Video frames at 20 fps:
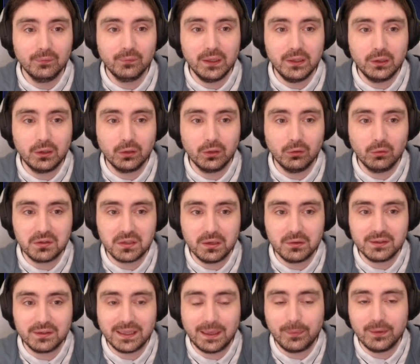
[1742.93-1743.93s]
then you can also
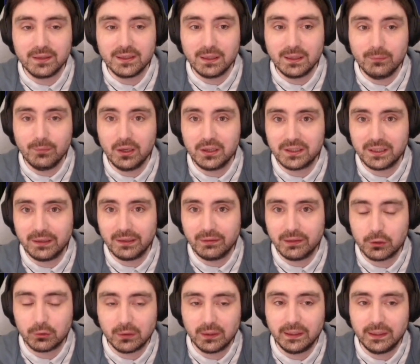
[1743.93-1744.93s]
step into the mercenary
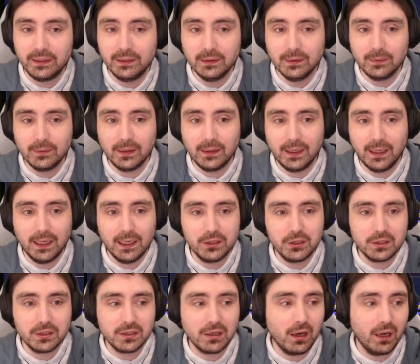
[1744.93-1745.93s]
tree and
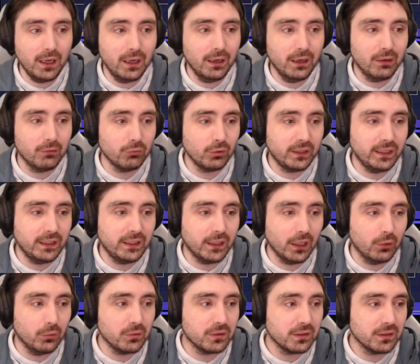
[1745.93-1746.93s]
just hire a rookie
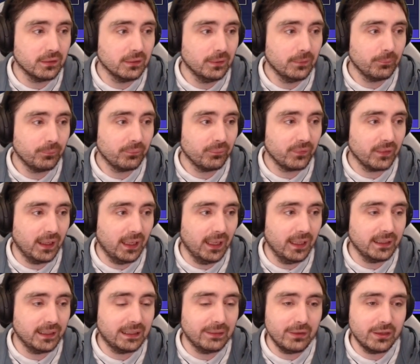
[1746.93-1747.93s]
goat
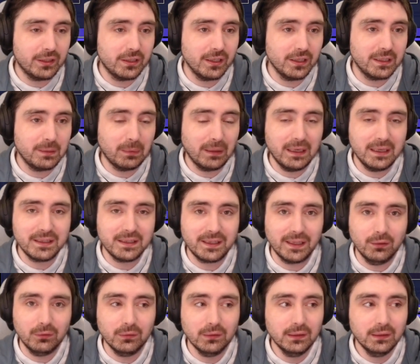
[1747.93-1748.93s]
and give it the dirty player
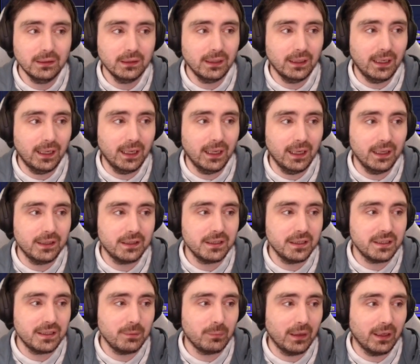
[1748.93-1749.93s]
skill. And a
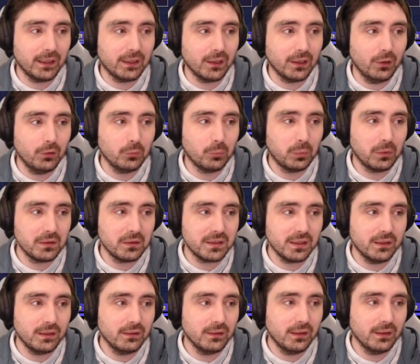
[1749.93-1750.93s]
dirty player goat plus
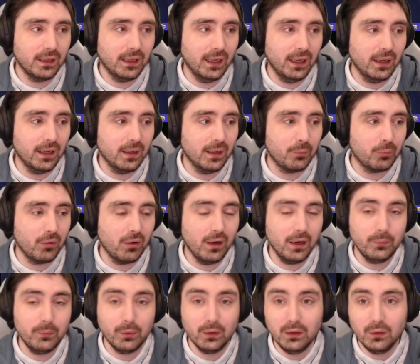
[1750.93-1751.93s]
a
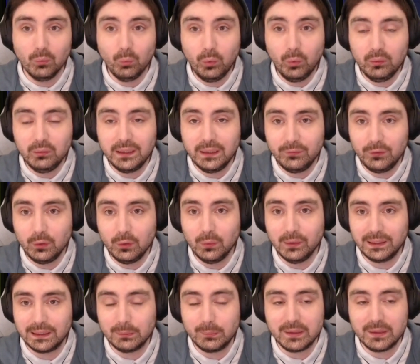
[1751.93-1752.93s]
bribe will give you a
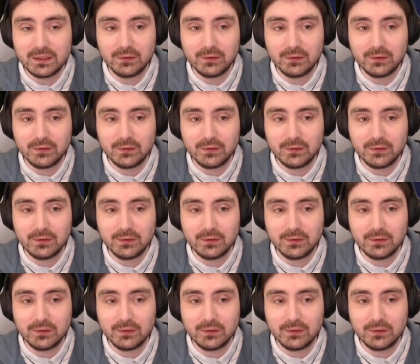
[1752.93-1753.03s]
little bit